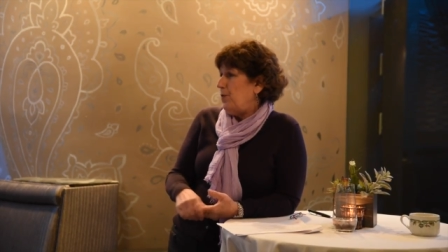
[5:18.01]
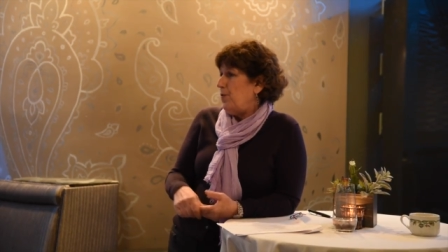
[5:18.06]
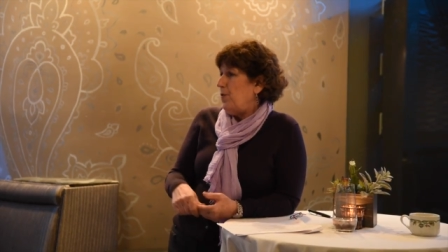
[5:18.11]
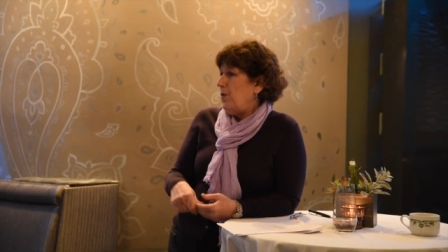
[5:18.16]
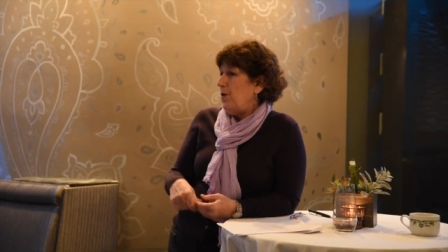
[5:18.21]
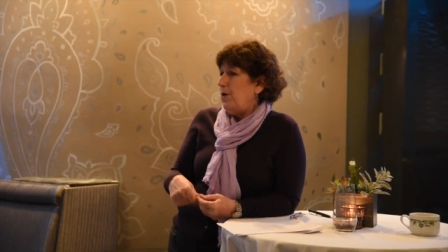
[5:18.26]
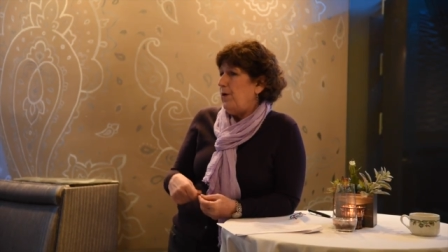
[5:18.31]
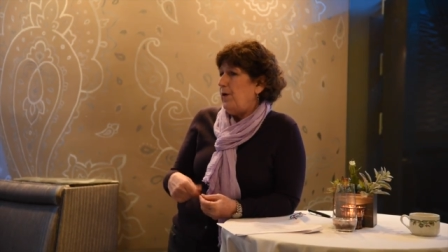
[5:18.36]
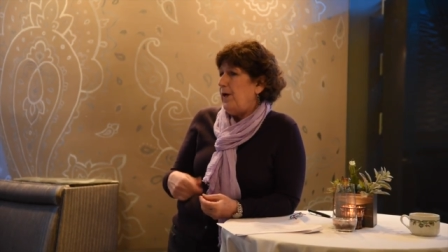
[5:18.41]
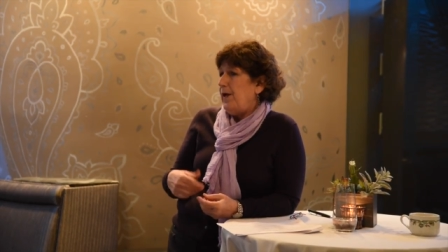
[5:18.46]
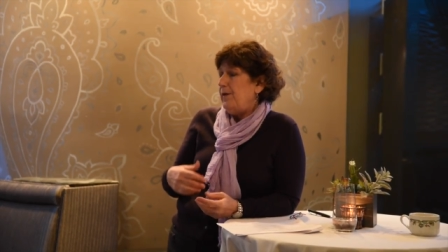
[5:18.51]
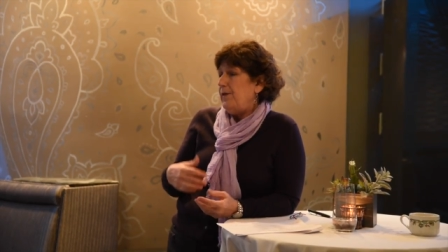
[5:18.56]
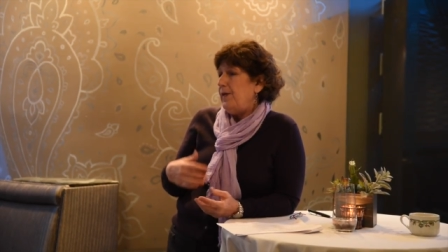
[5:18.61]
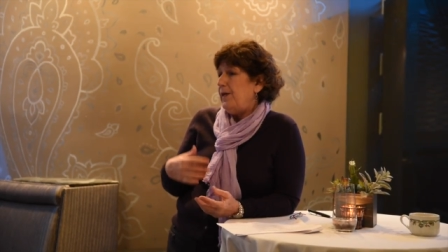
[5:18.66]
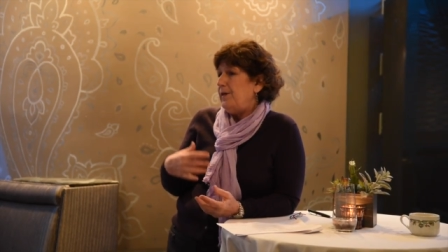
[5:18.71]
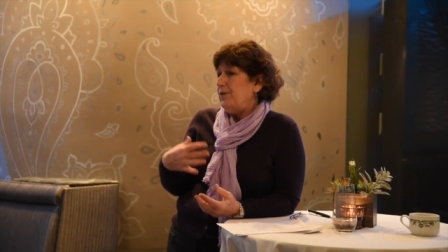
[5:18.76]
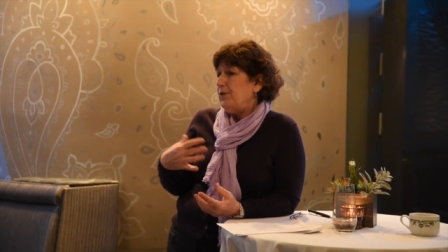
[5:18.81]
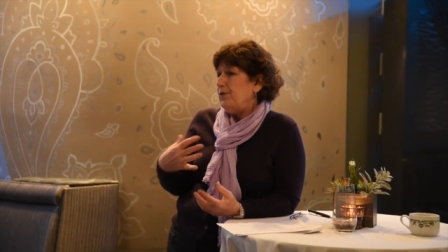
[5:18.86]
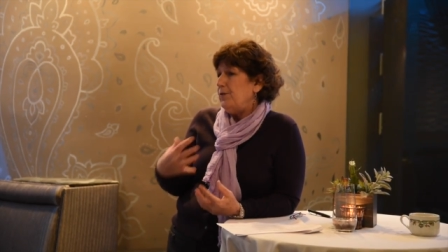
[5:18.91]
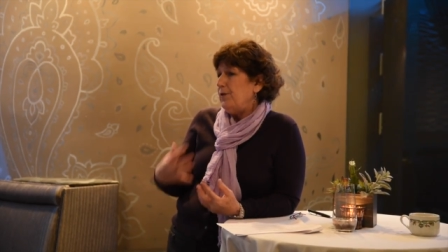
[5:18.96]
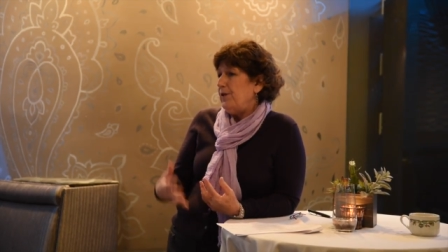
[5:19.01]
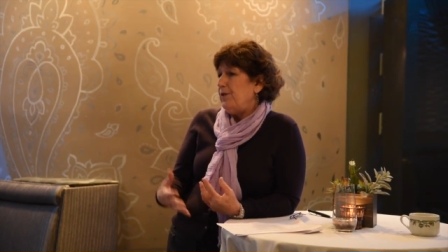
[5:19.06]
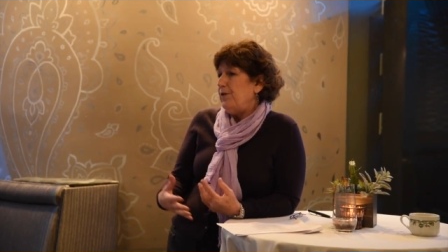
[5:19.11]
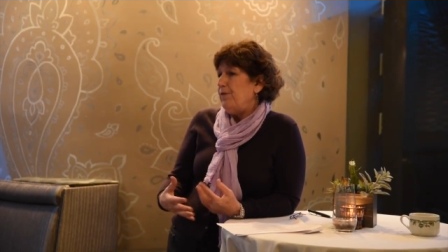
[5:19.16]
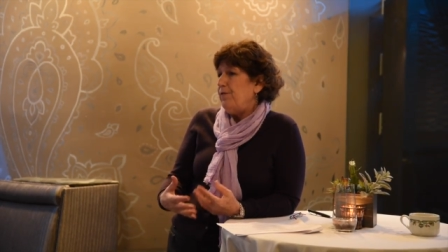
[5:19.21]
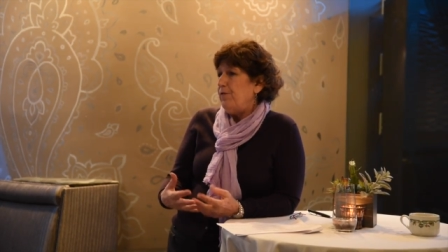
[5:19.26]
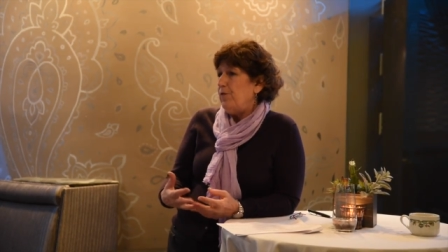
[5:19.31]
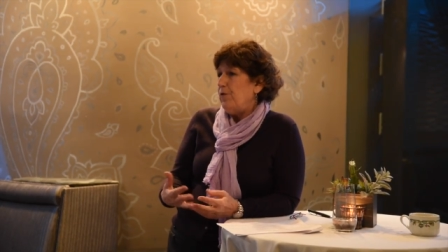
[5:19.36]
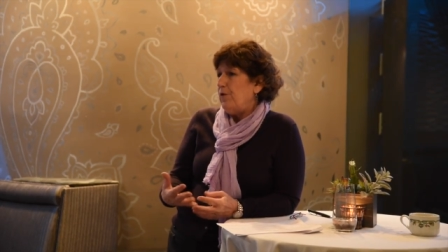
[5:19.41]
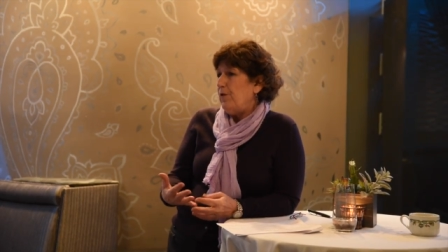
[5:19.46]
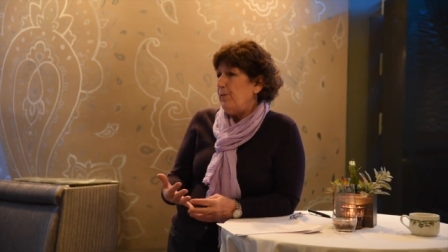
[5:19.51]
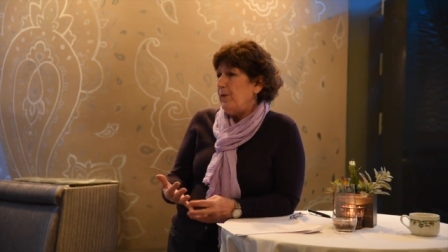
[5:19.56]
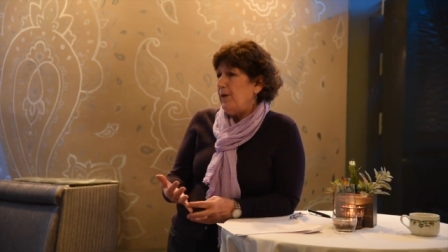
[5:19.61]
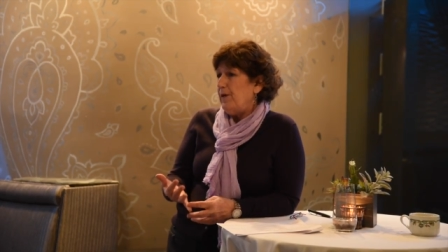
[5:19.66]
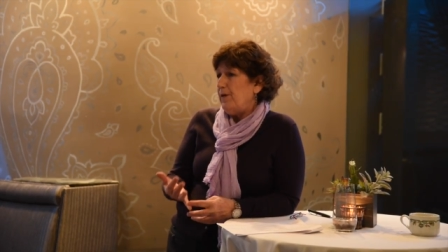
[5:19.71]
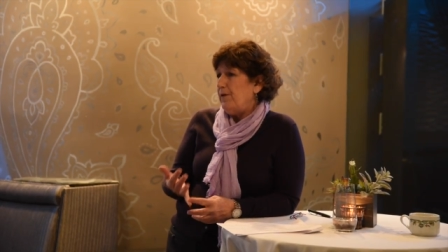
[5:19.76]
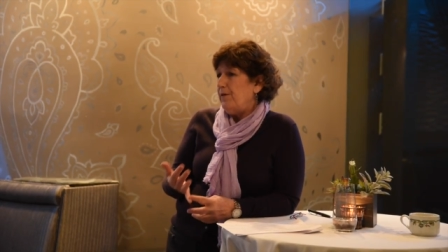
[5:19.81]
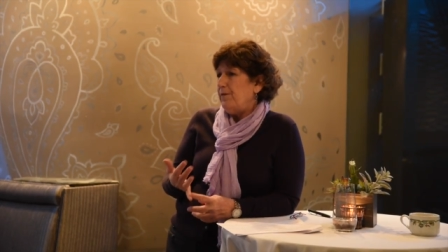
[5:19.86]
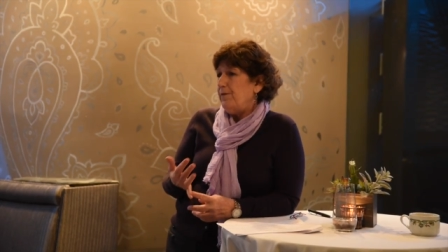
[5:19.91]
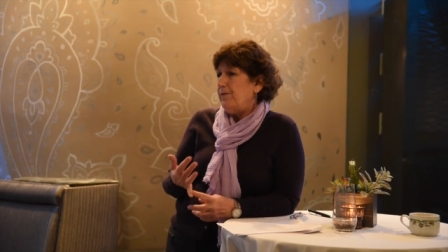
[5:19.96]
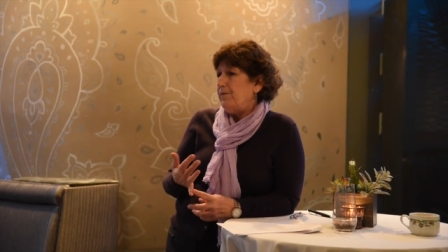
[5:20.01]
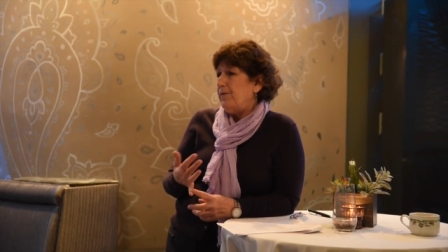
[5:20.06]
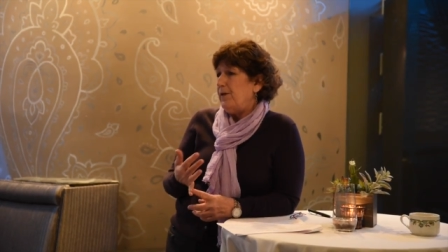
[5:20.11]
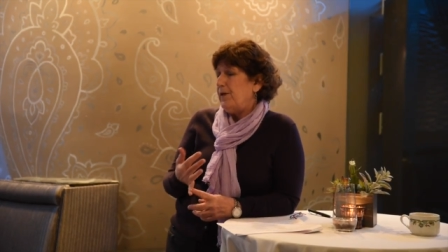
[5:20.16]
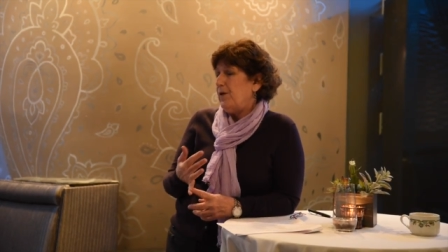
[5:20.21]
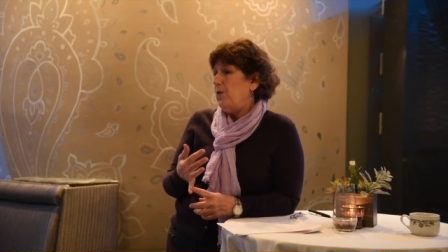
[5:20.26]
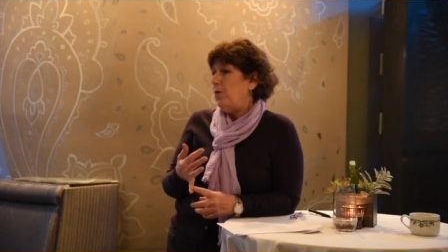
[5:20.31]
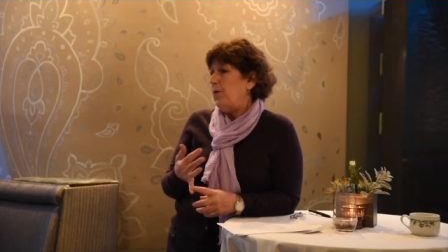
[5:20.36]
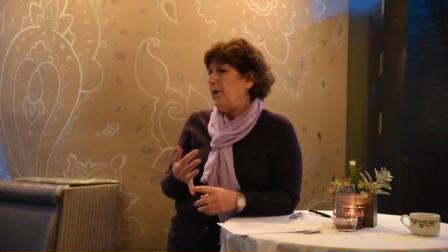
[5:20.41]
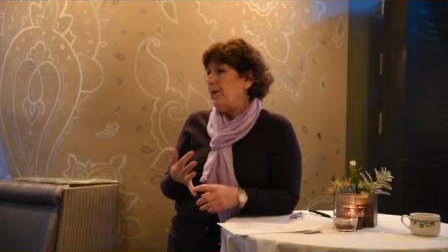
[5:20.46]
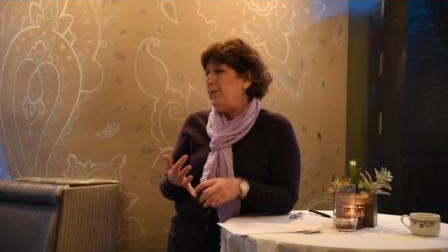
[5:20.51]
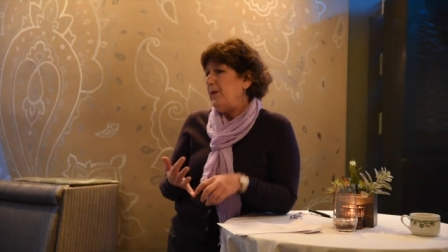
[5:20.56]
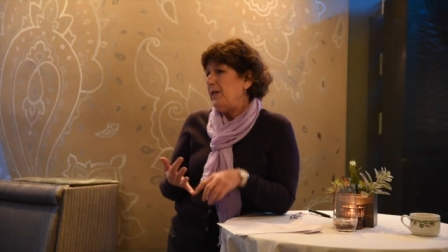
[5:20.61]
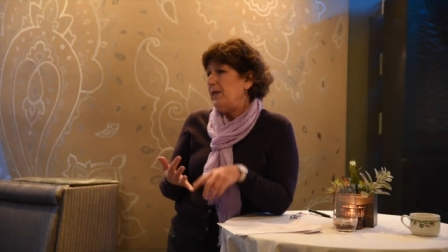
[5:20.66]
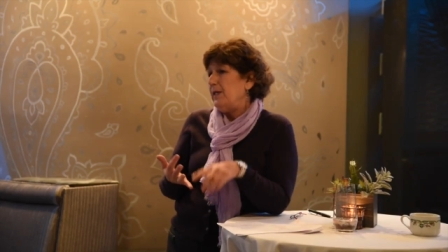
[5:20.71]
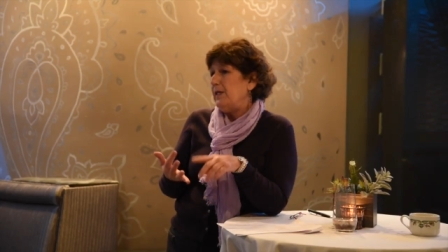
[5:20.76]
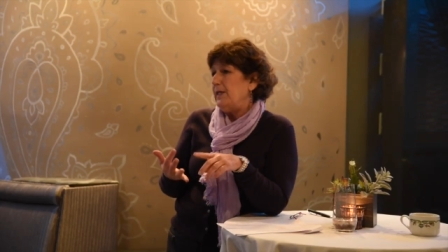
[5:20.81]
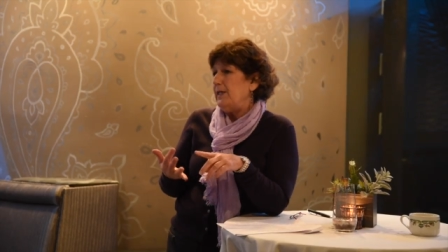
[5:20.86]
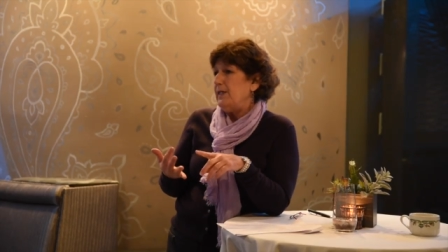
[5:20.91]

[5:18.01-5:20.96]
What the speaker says: and they do it in the form of equipment